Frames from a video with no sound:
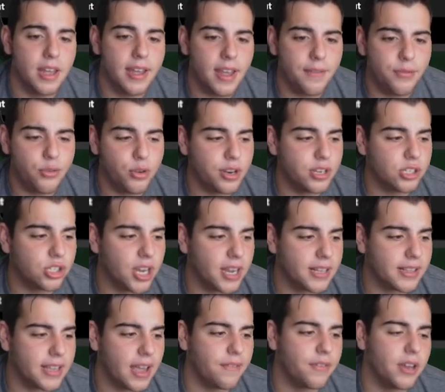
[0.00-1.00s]
If you didn't
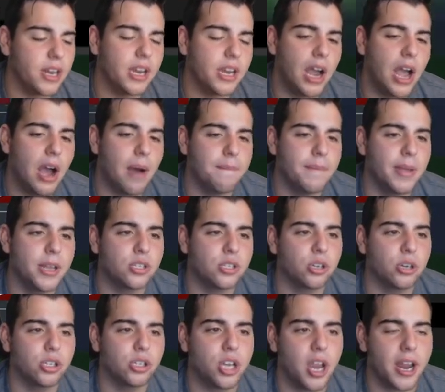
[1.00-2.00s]
check that video out, make
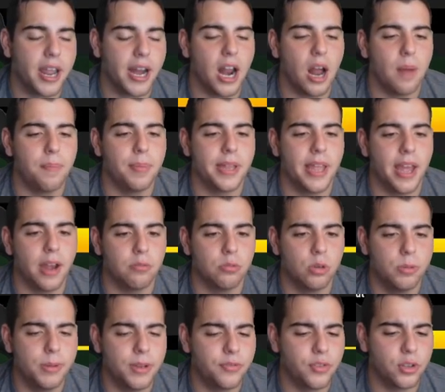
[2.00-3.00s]
sure to check it out. But yeah,
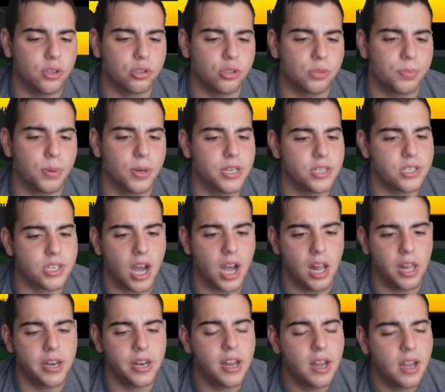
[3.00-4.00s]
Ruby Filter is pretty
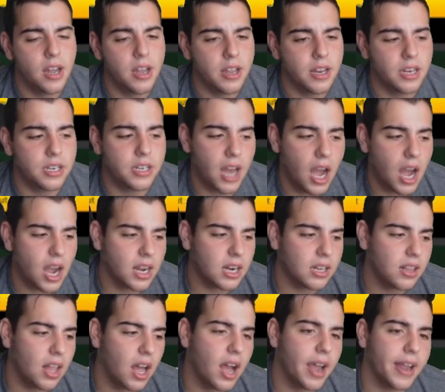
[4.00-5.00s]
solid. Not
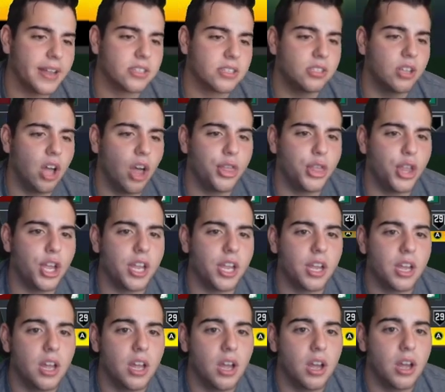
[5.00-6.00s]
gonna lie, it's
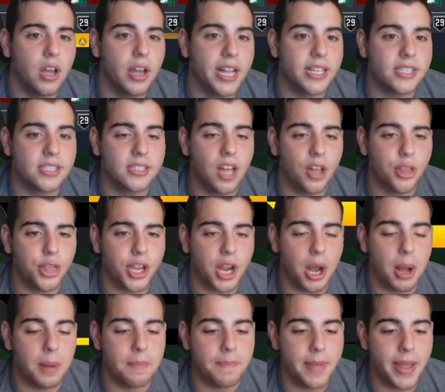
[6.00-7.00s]
nothing it's nothing
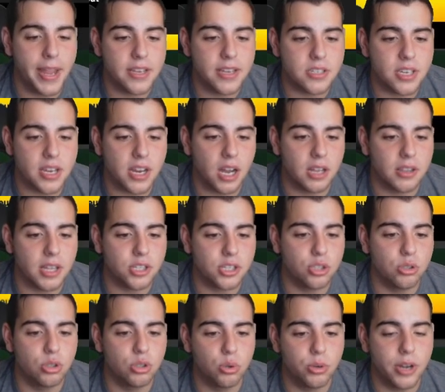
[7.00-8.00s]
amazing
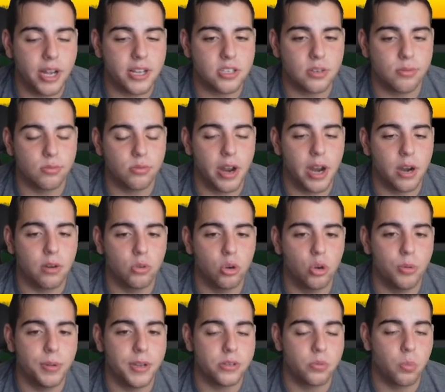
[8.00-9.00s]
unless you do get some rare rubies.